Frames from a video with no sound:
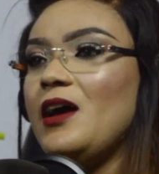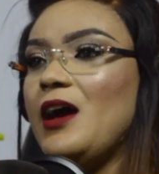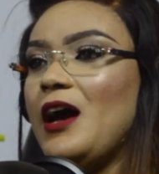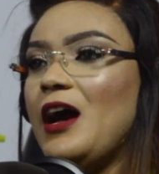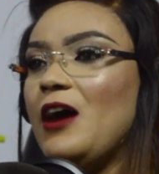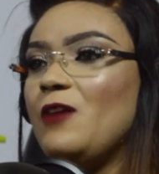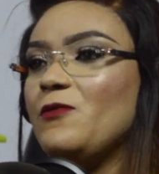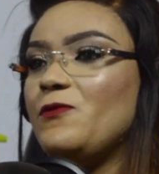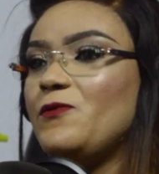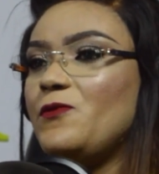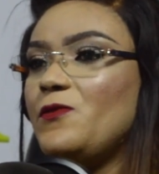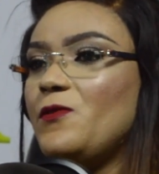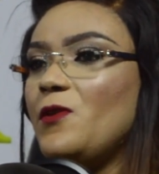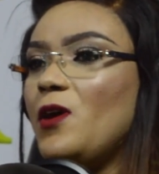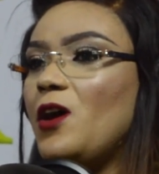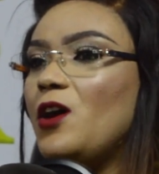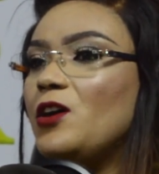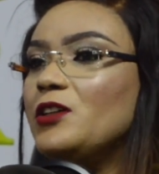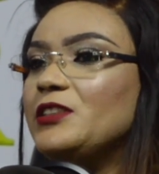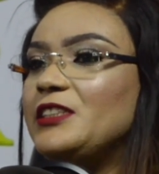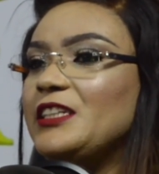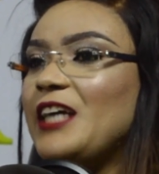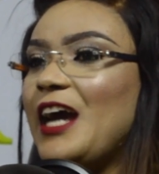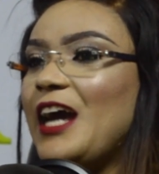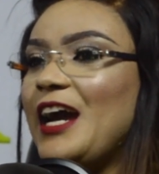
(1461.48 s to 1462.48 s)
have
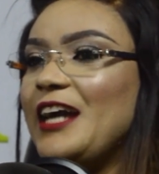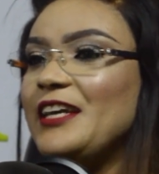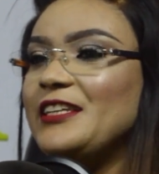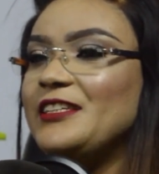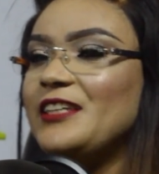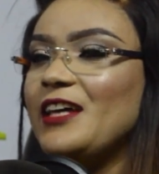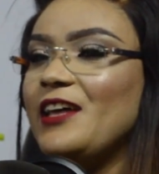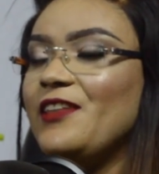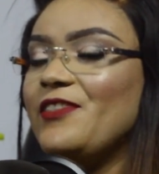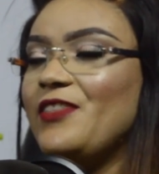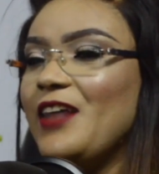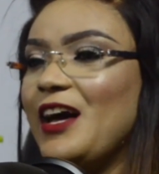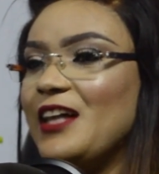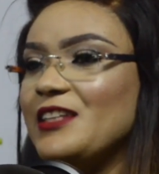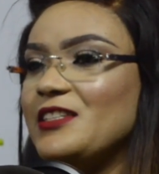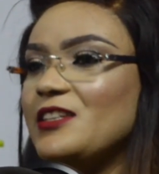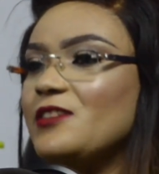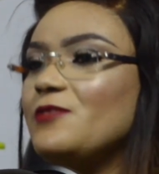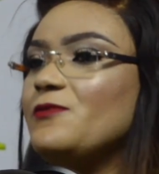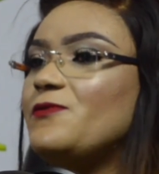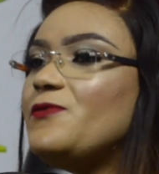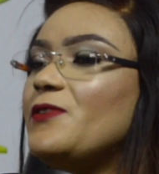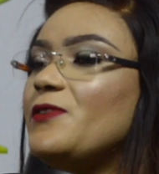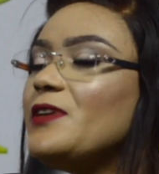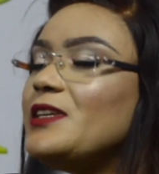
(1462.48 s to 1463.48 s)
foiled the idea that
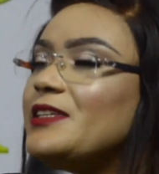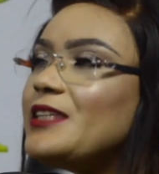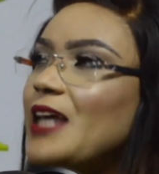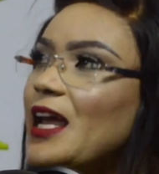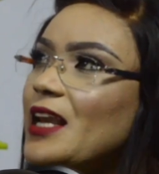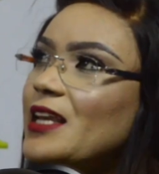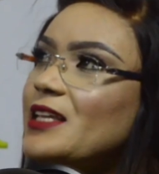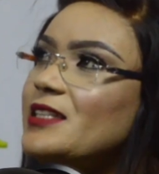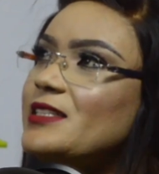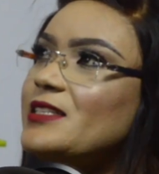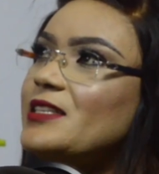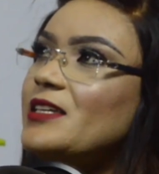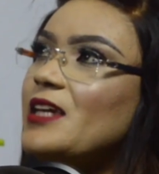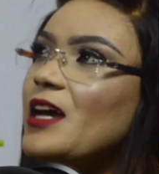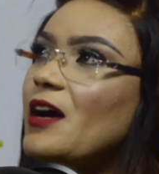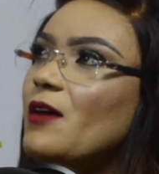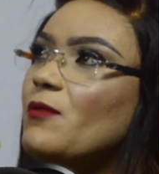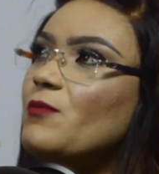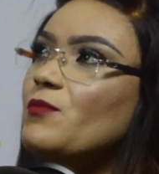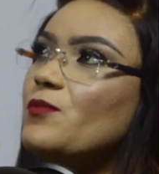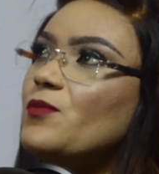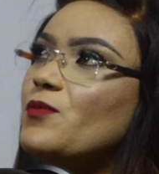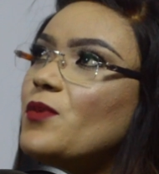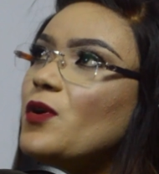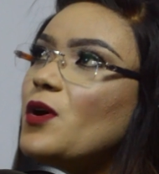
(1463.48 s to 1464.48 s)
infidelity
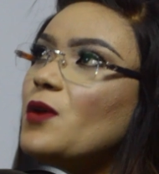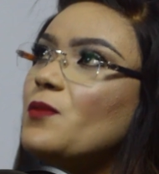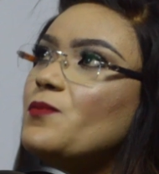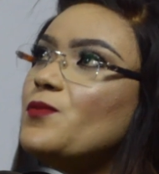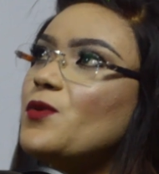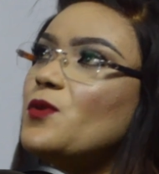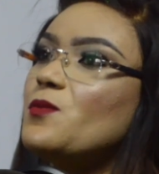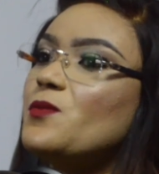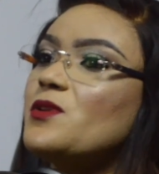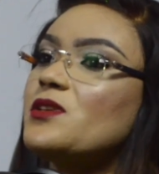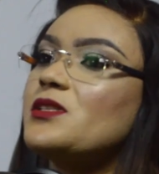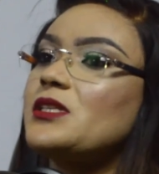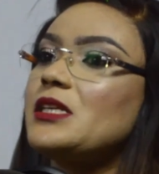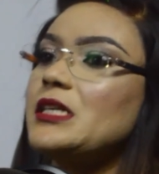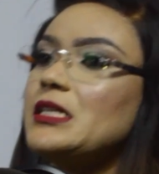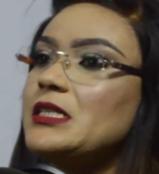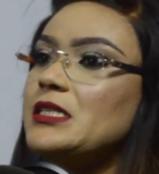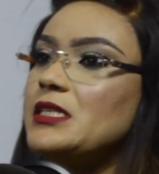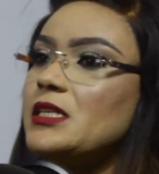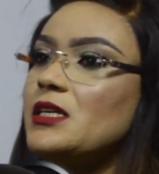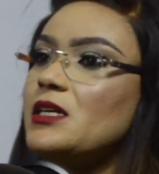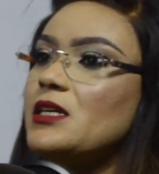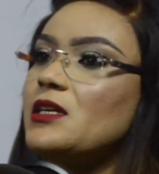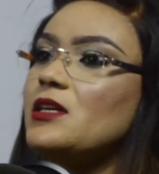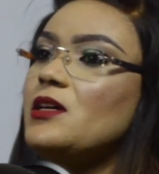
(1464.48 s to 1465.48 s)
and
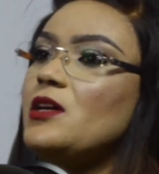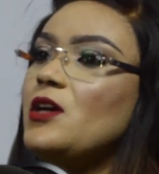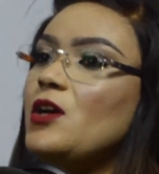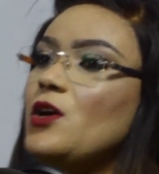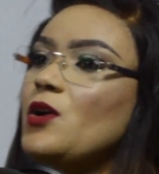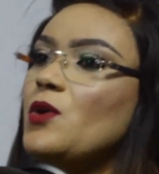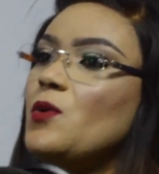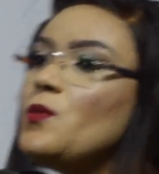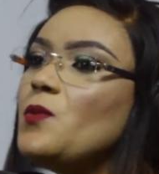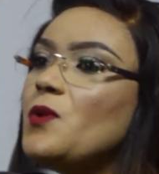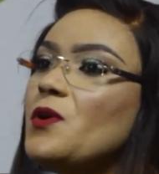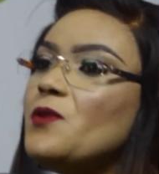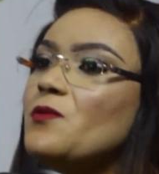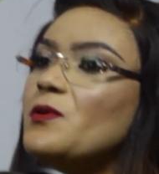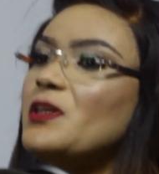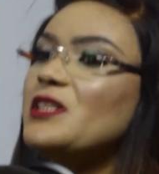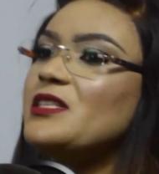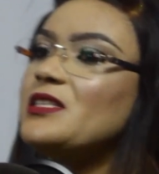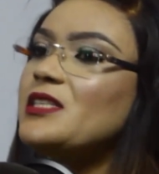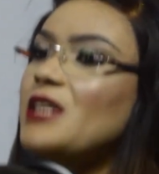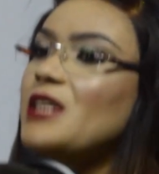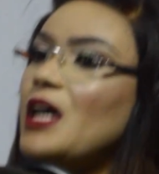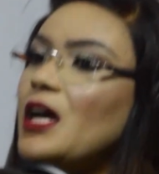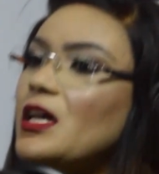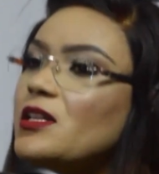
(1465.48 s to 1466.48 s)
promiscuity will
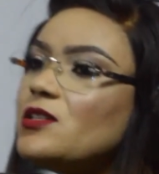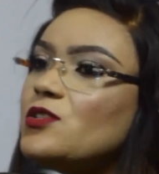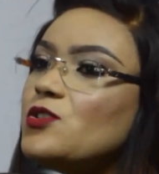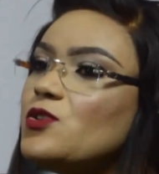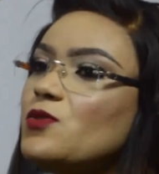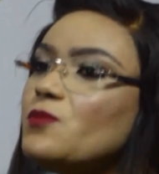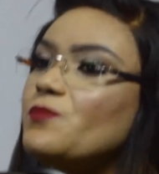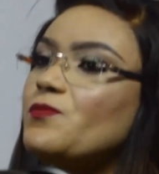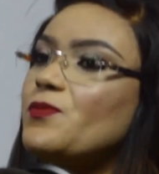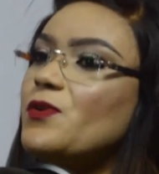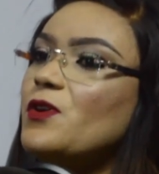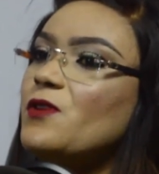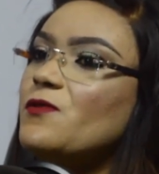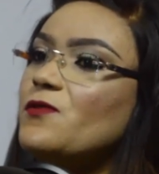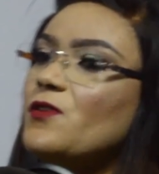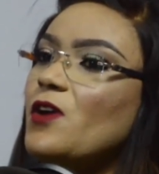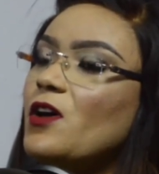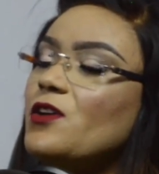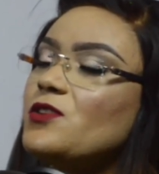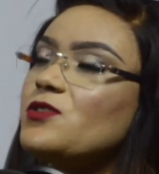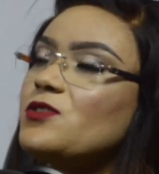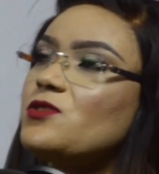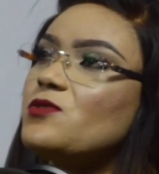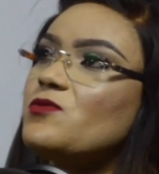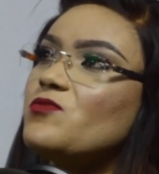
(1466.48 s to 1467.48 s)
return to
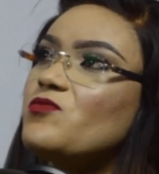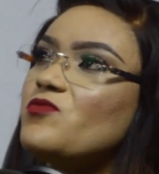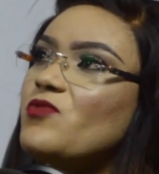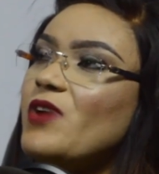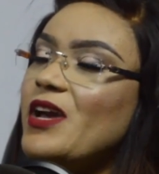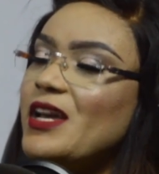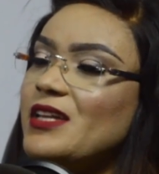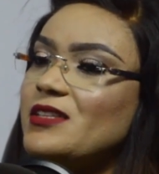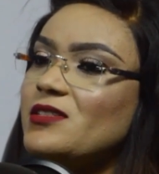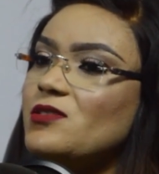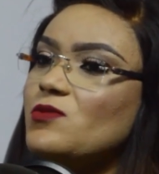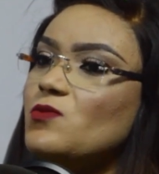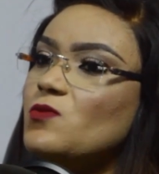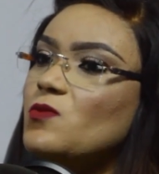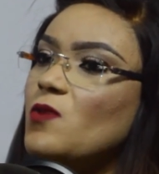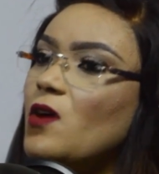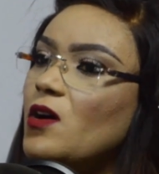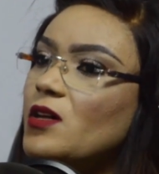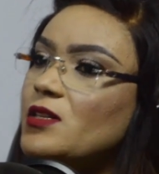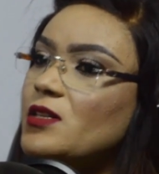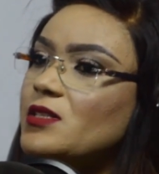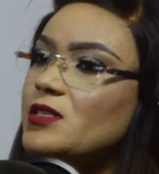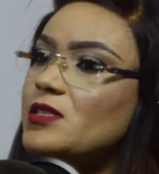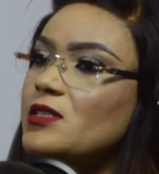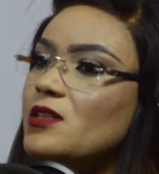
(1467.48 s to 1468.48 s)
previous rates
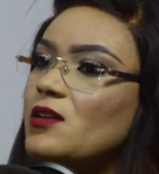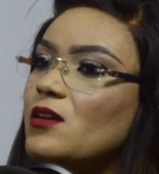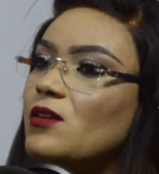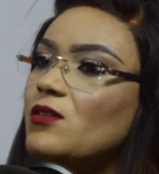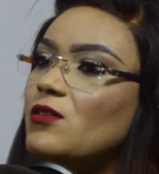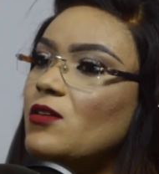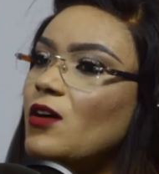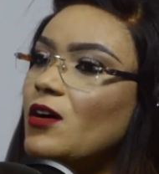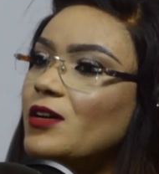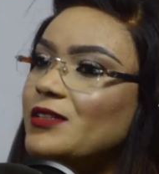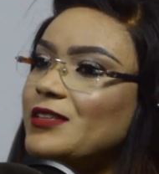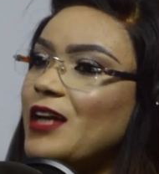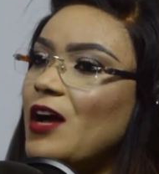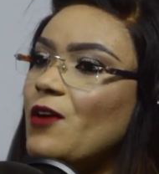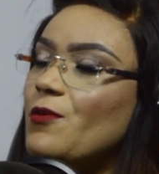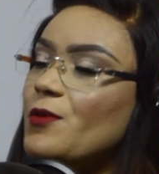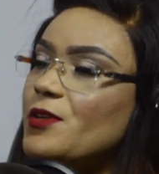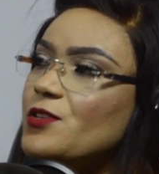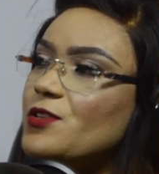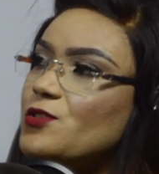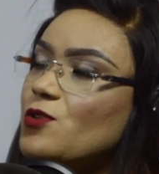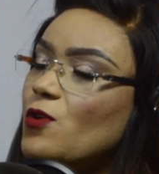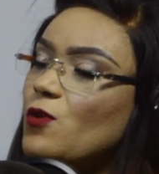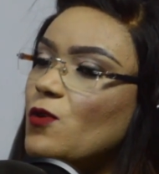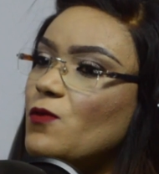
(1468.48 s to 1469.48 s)
once
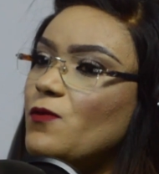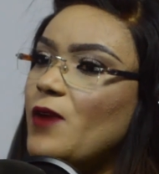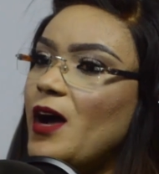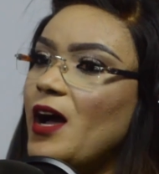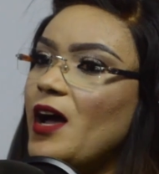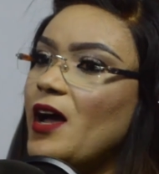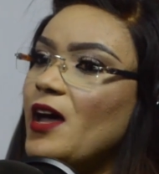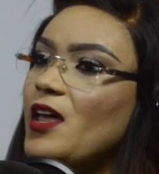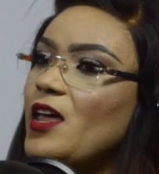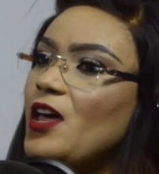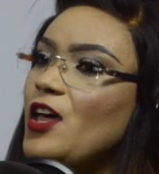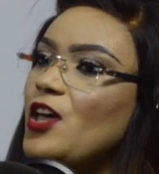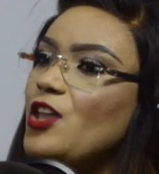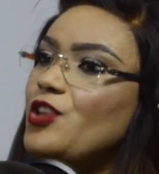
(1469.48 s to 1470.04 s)
lockdown is over.